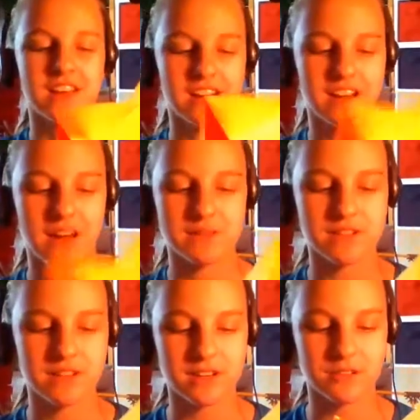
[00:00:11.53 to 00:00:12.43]
I'm still
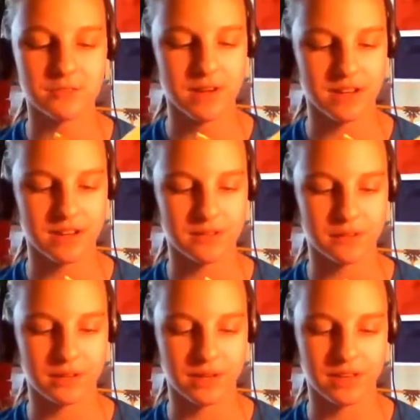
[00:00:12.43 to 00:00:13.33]
going to do mine
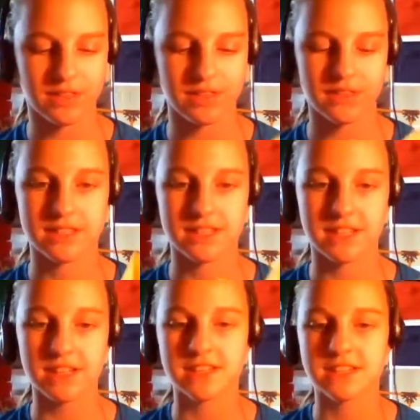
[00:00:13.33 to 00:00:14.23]
with
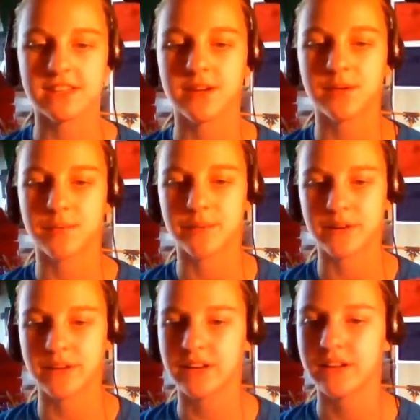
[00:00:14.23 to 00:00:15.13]
6,
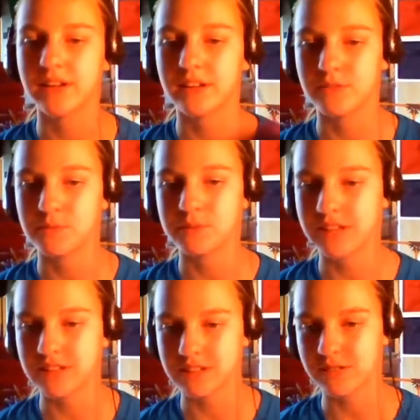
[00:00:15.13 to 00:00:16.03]
but if you would
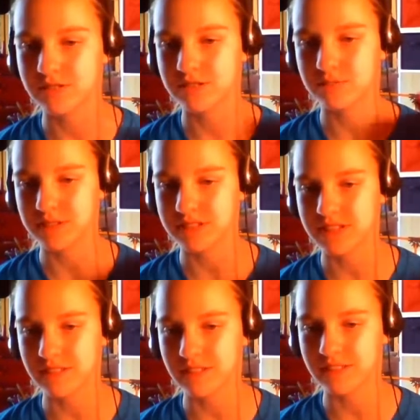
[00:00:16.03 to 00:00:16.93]
like to do yours with
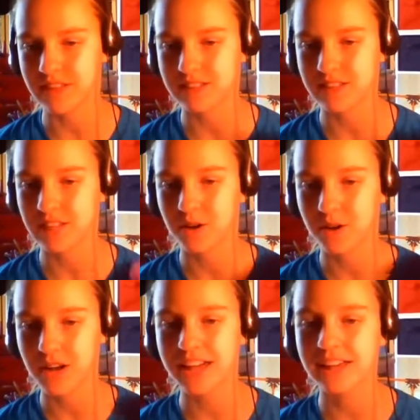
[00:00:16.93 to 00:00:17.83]
7, that's
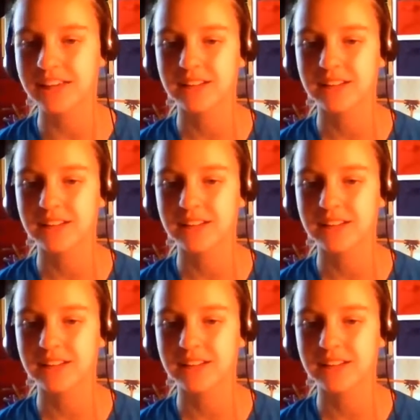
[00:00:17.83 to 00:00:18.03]
okay,